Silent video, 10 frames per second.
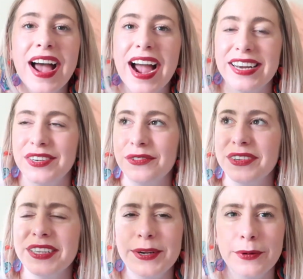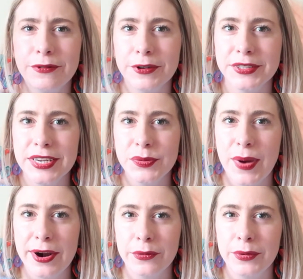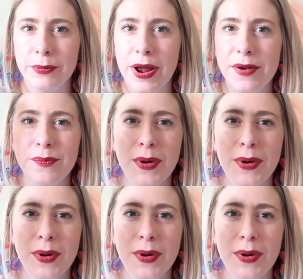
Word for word: I don't really know what a full-size bottle would run,